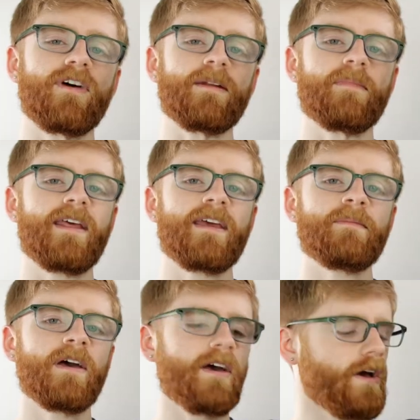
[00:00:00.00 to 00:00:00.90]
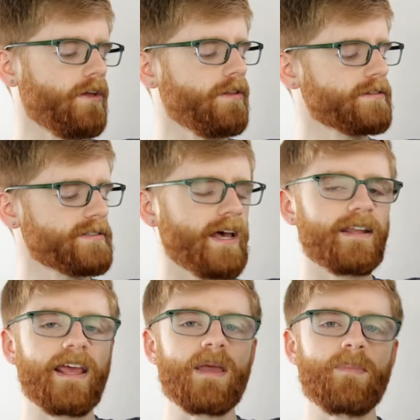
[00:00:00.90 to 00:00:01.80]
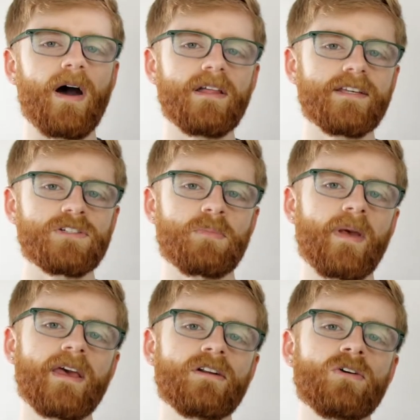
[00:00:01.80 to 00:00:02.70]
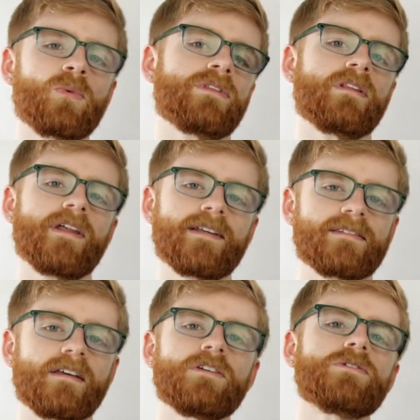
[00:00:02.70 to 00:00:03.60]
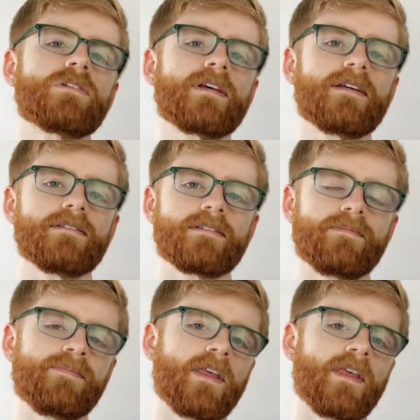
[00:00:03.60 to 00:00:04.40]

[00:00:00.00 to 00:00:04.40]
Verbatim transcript: Venum name alongside a polyester panel where the leg slit usually is.